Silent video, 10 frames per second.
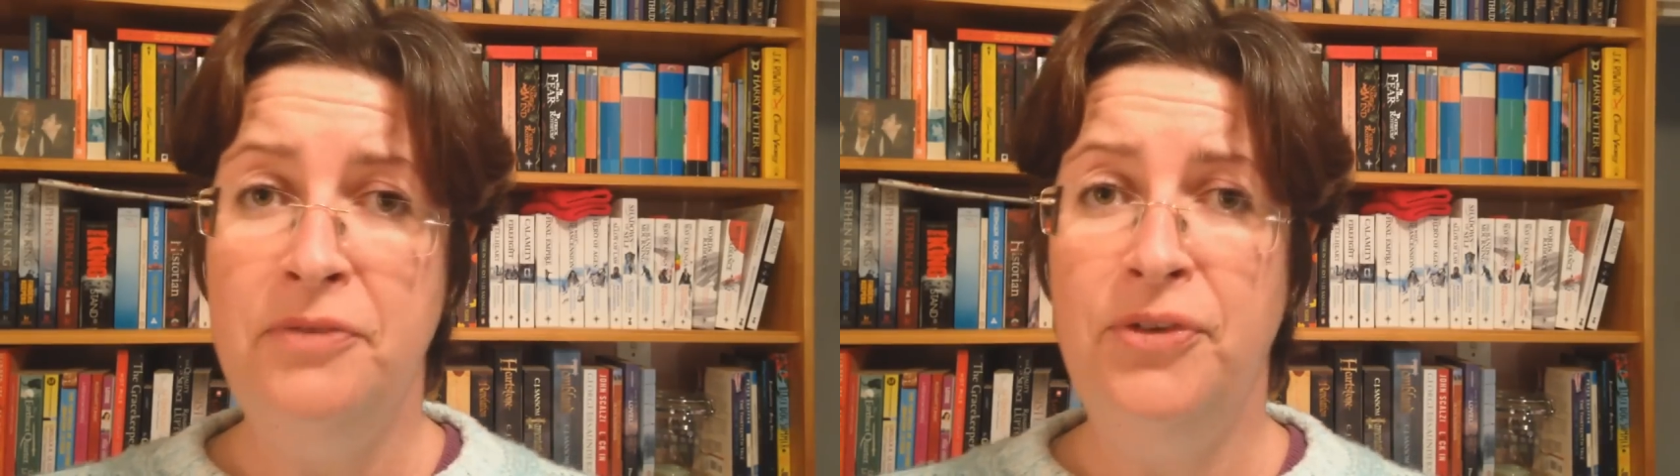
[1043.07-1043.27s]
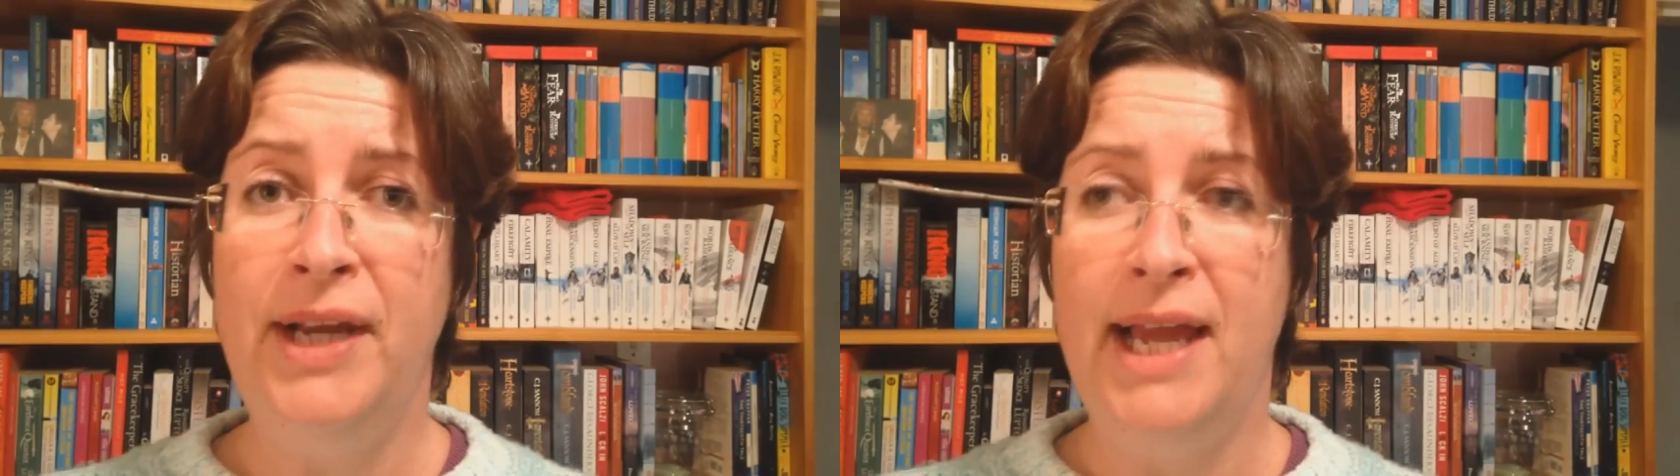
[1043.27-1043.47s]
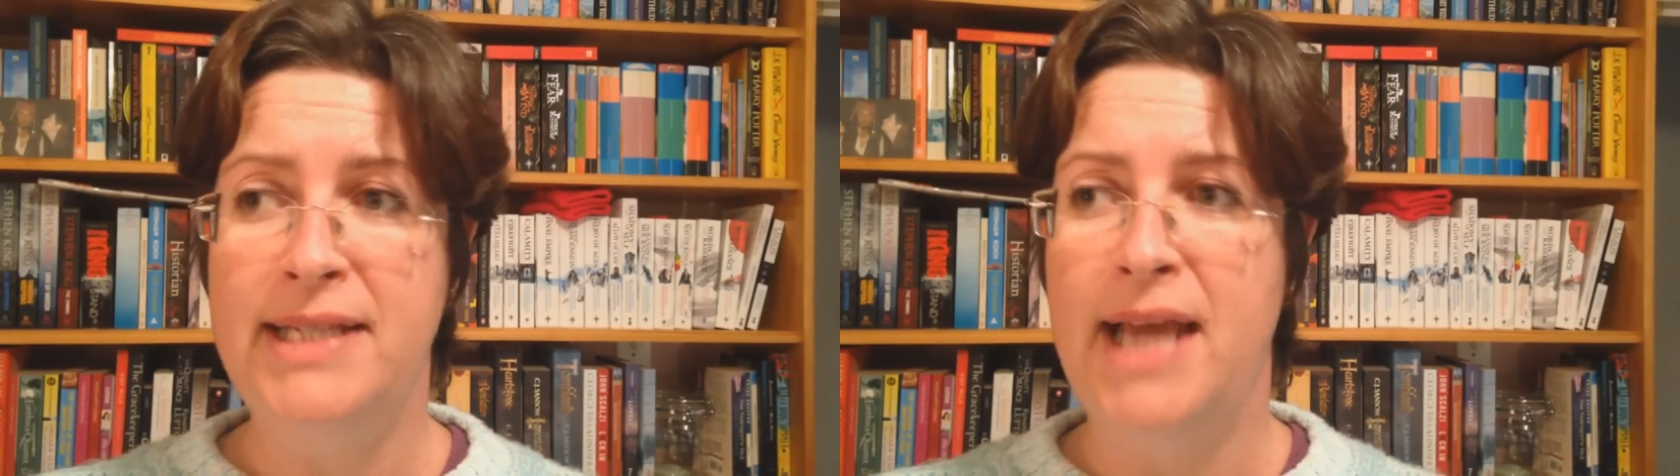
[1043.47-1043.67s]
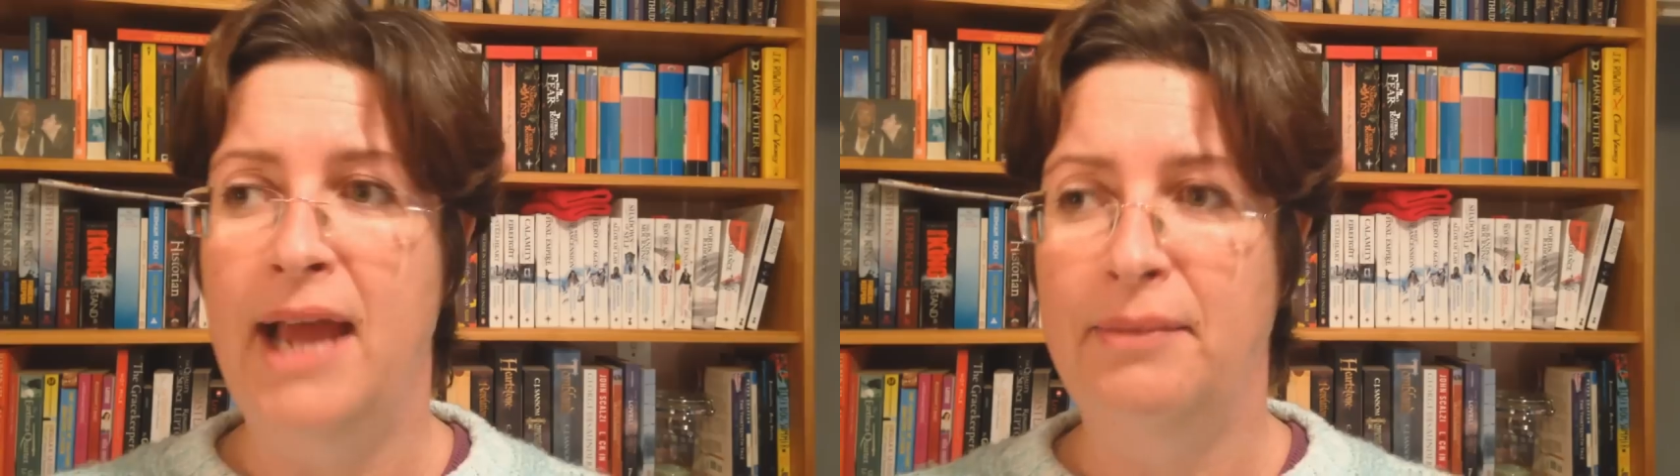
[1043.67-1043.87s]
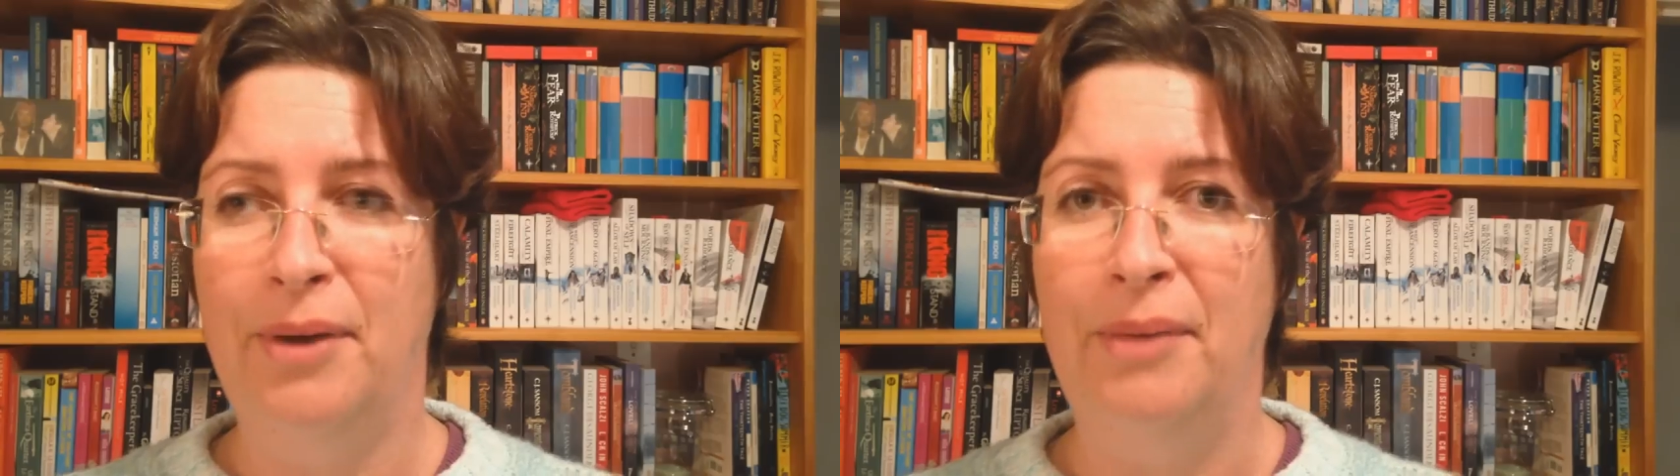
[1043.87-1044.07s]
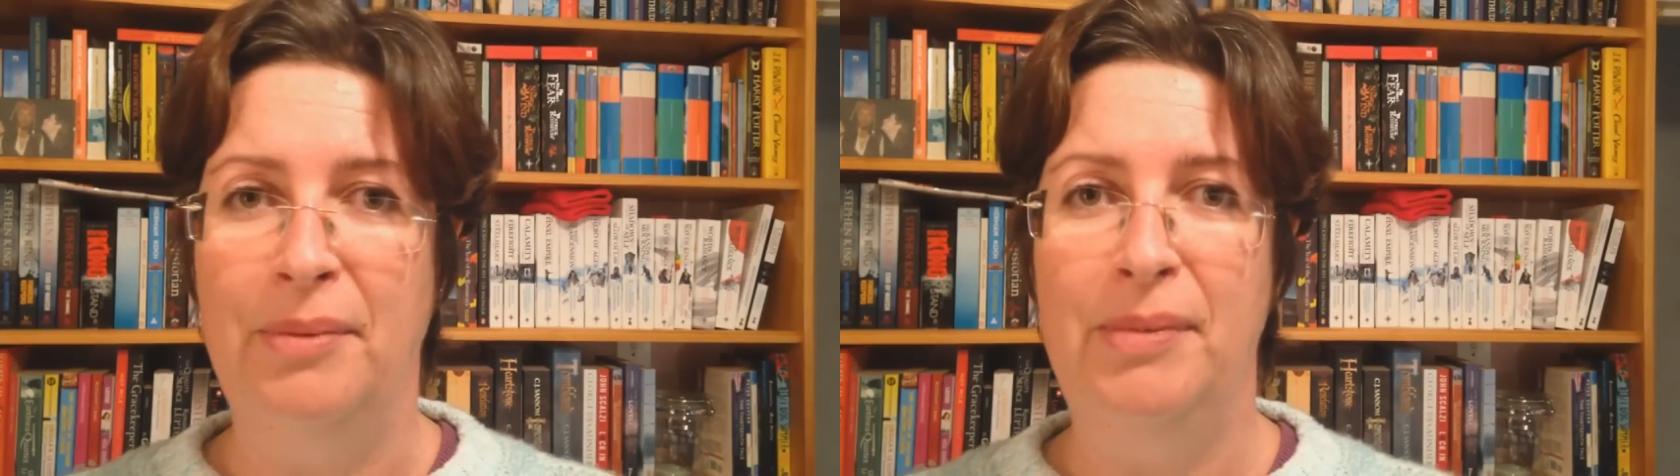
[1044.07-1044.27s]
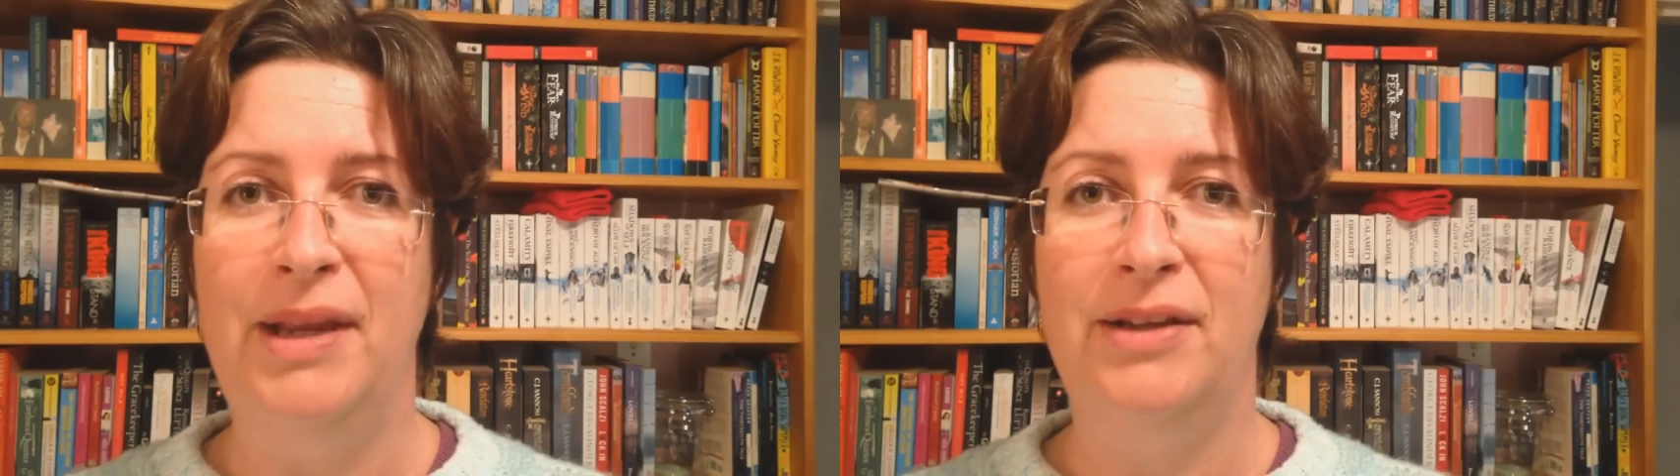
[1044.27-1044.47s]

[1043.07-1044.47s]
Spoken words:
freakout tag probably,